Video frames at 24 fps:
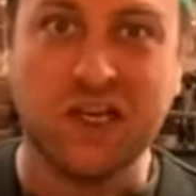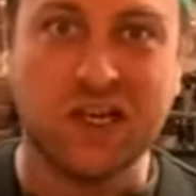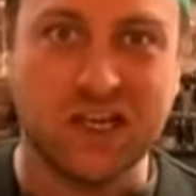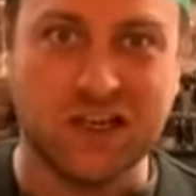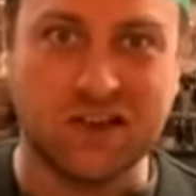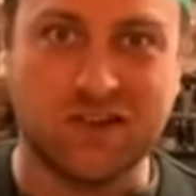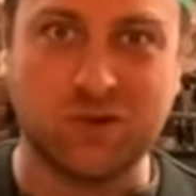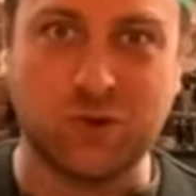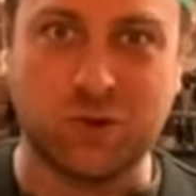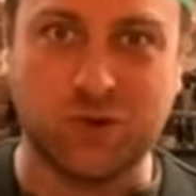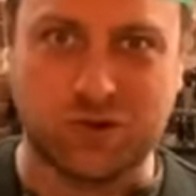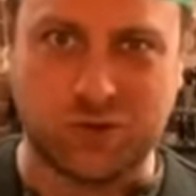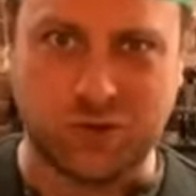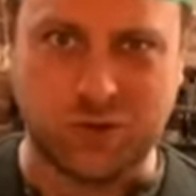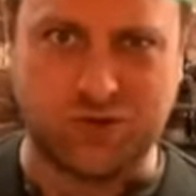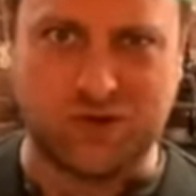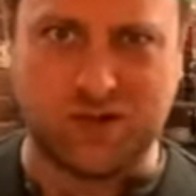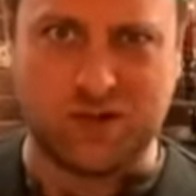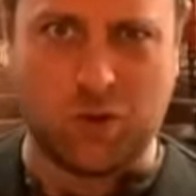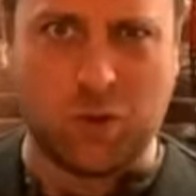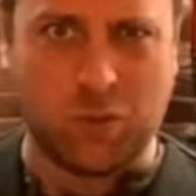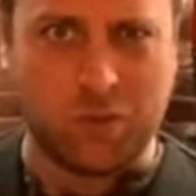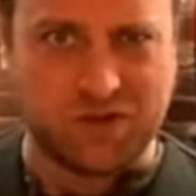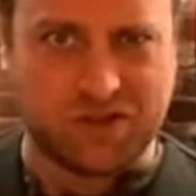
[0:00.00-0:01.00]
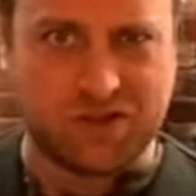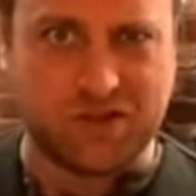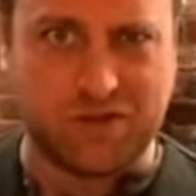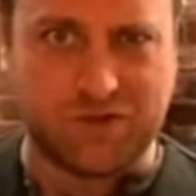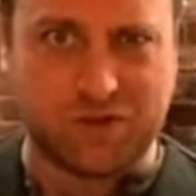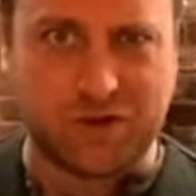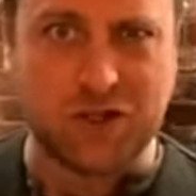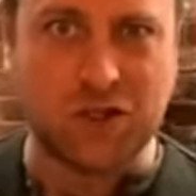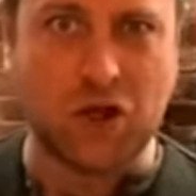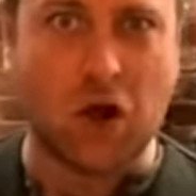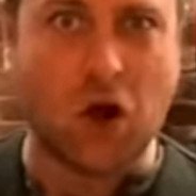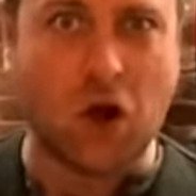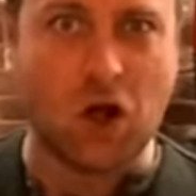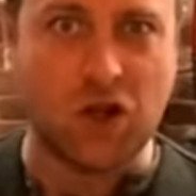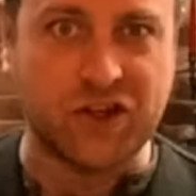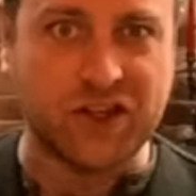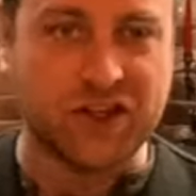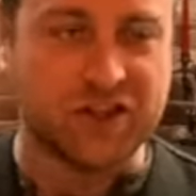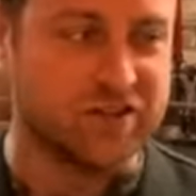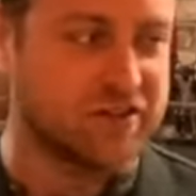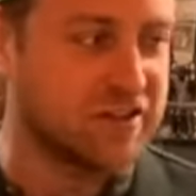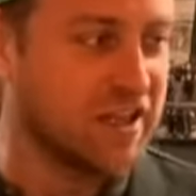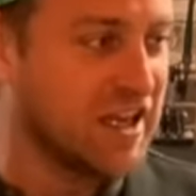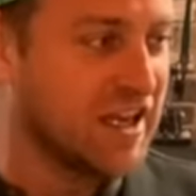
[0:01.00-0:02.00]
It's also almost as if God
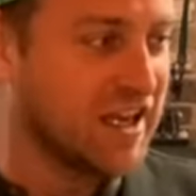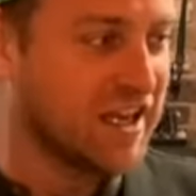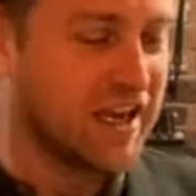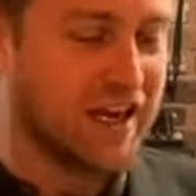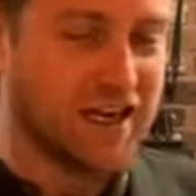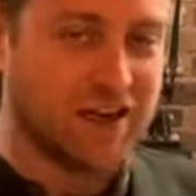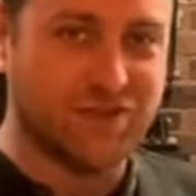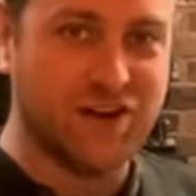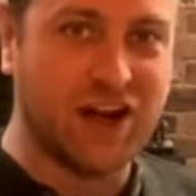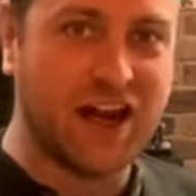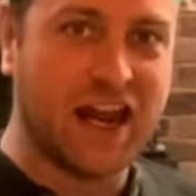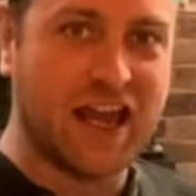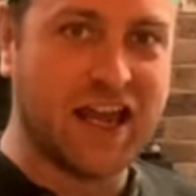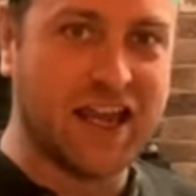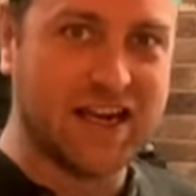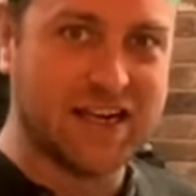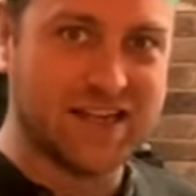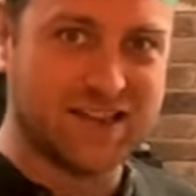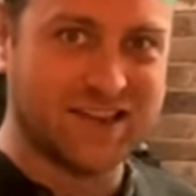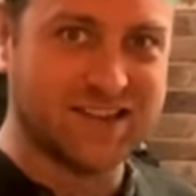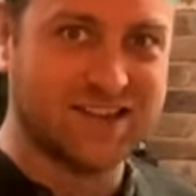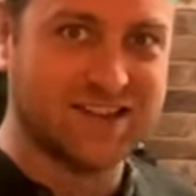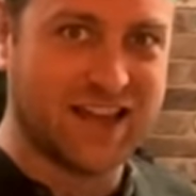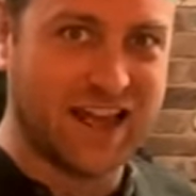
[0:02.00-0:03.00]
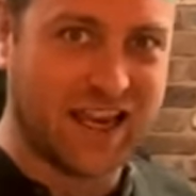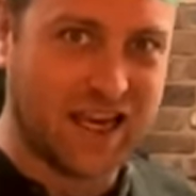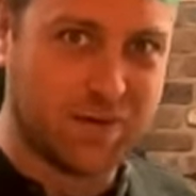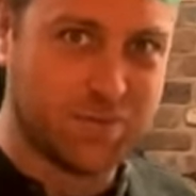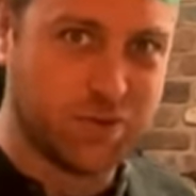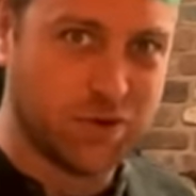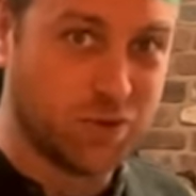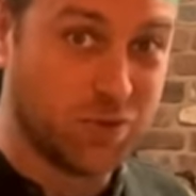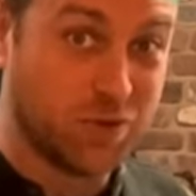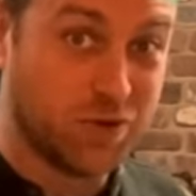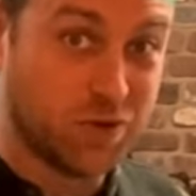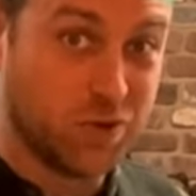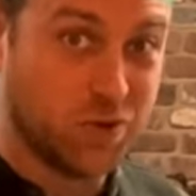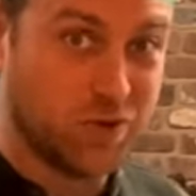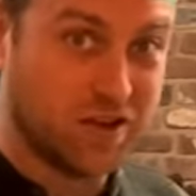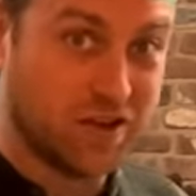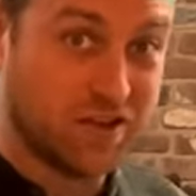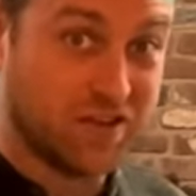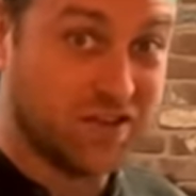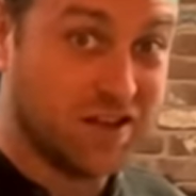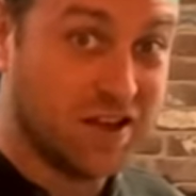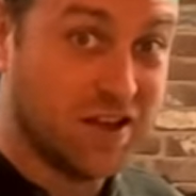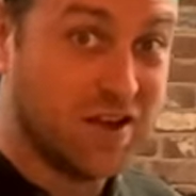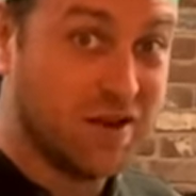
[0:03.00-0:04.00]
has kind of laid the table with all
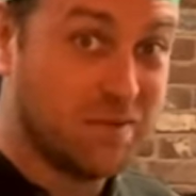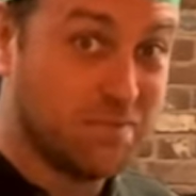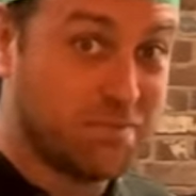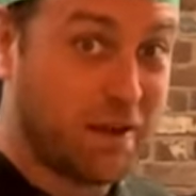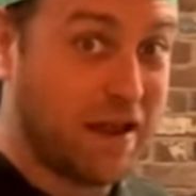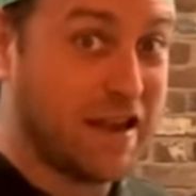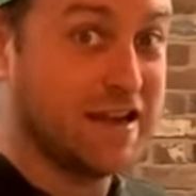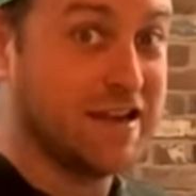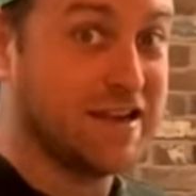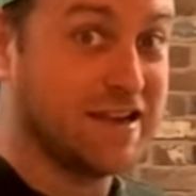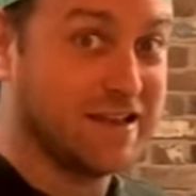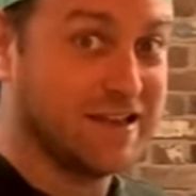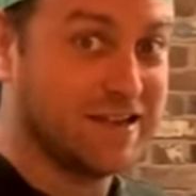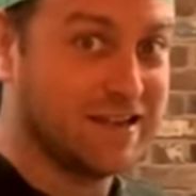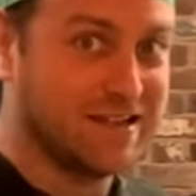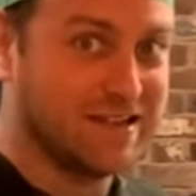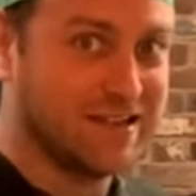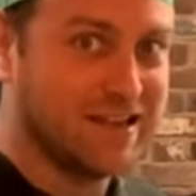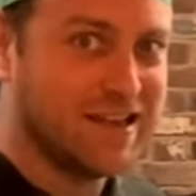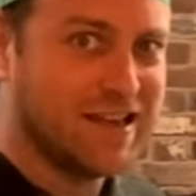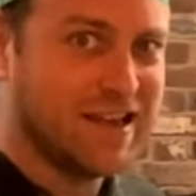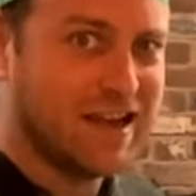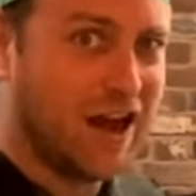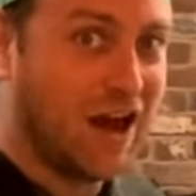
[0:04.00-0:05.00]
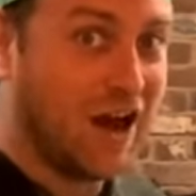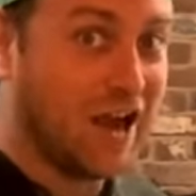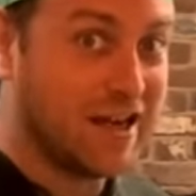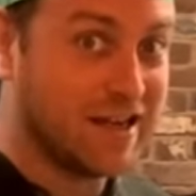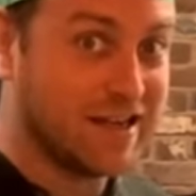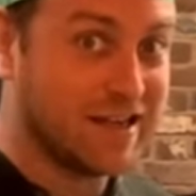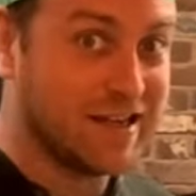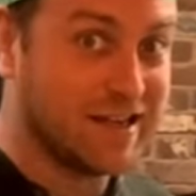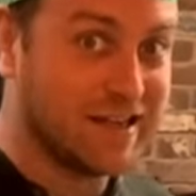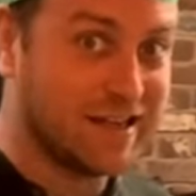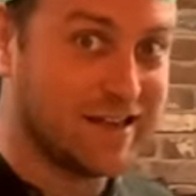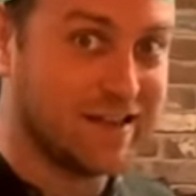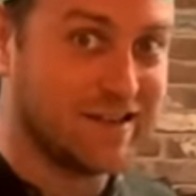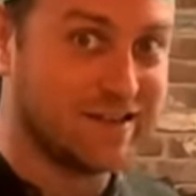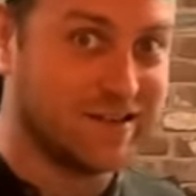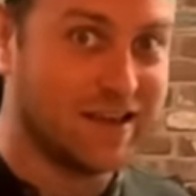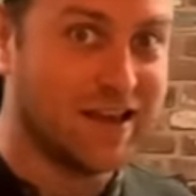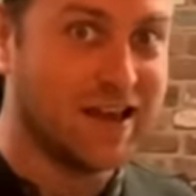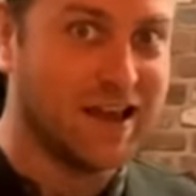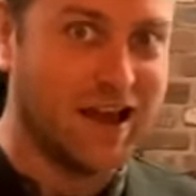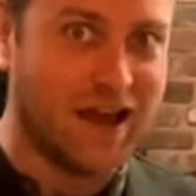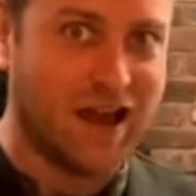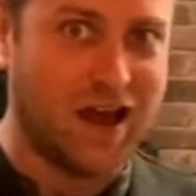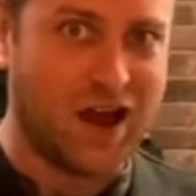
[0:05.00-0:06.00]
these pagan ideas,
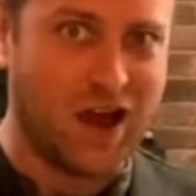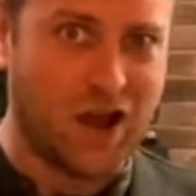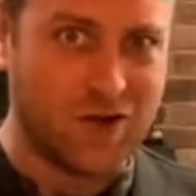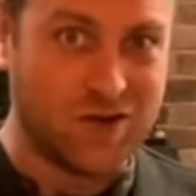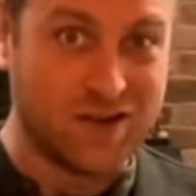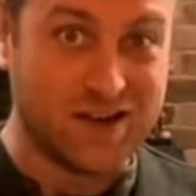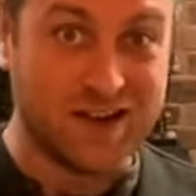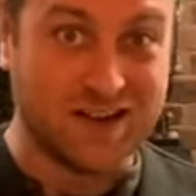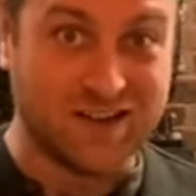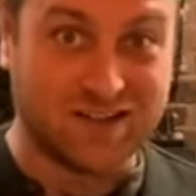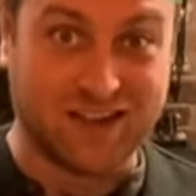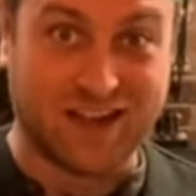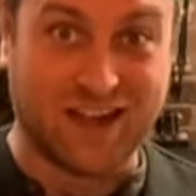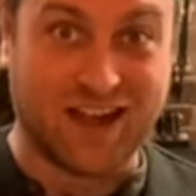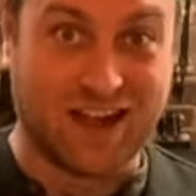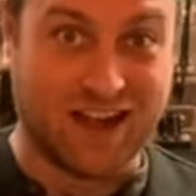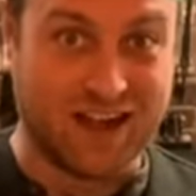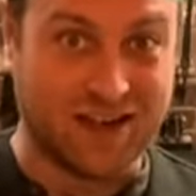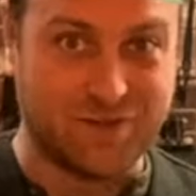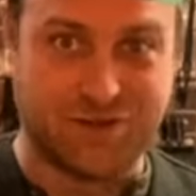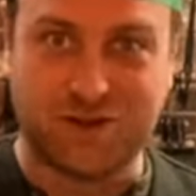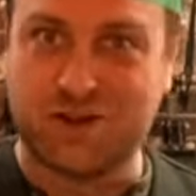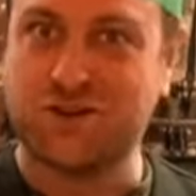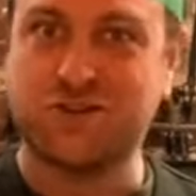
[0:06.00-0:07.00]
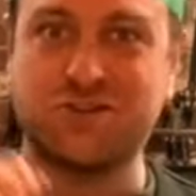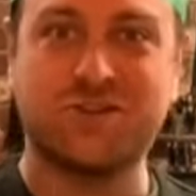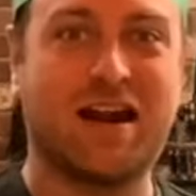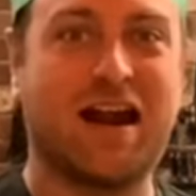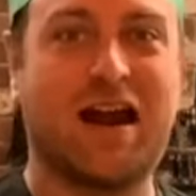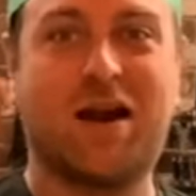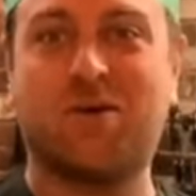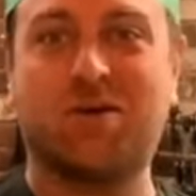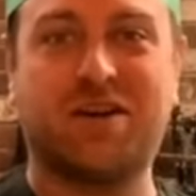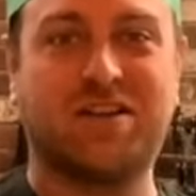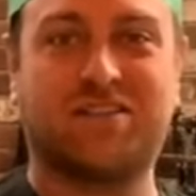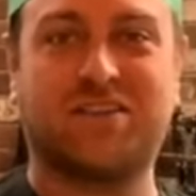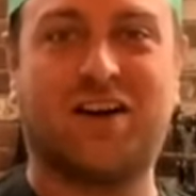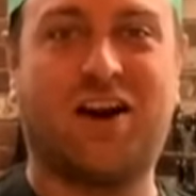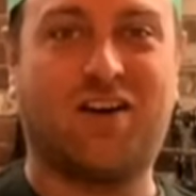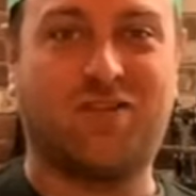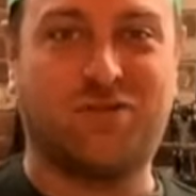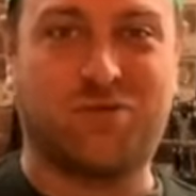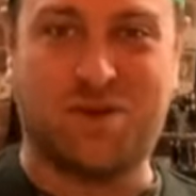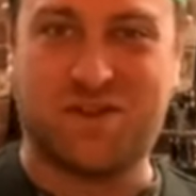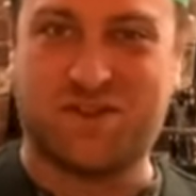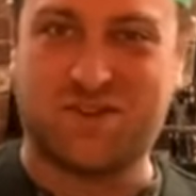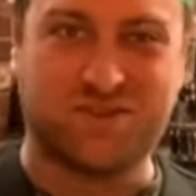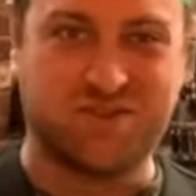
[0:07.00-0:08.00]
only to kind of crown it
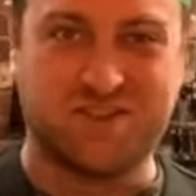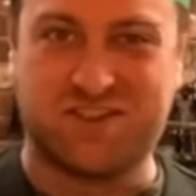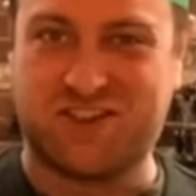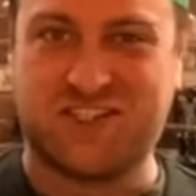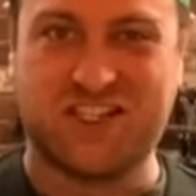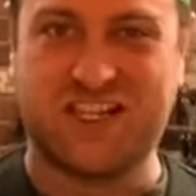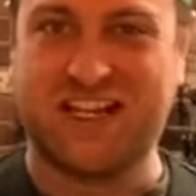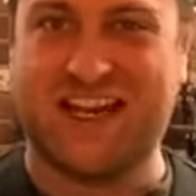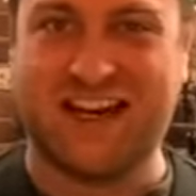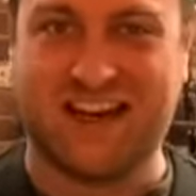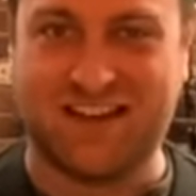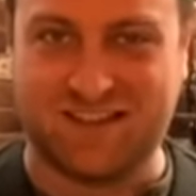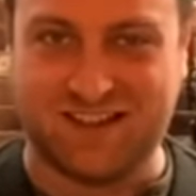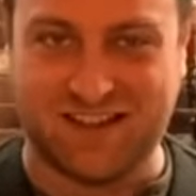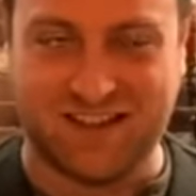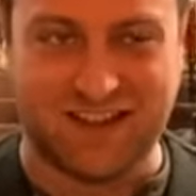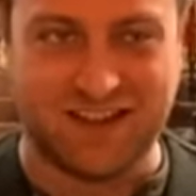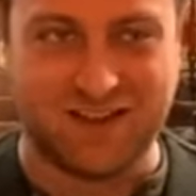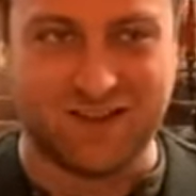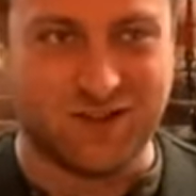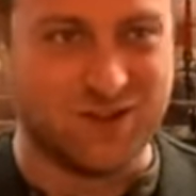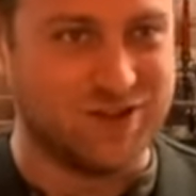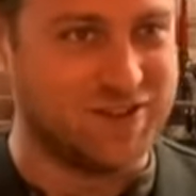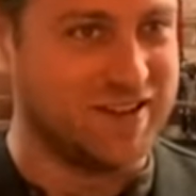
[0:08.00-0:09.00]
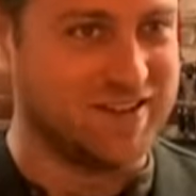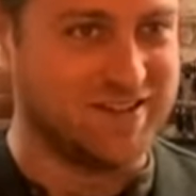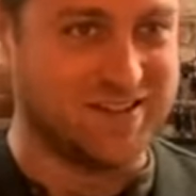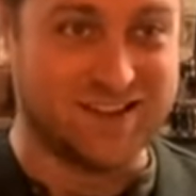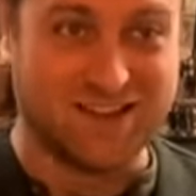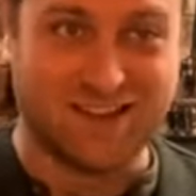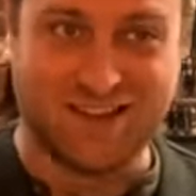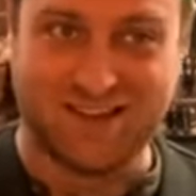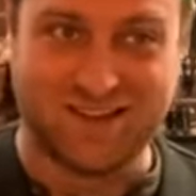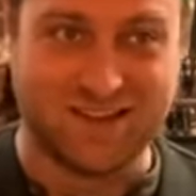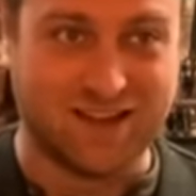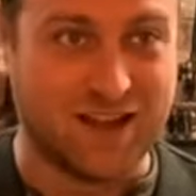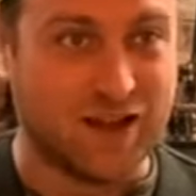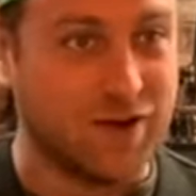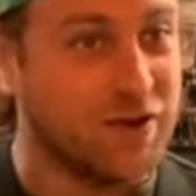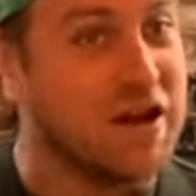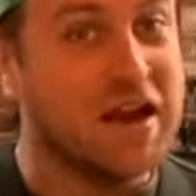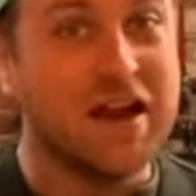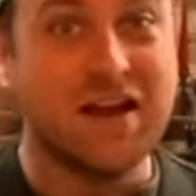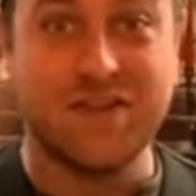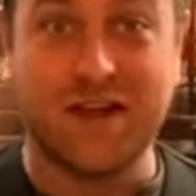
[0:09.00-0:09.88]
off with Christianity 2,000 years ago.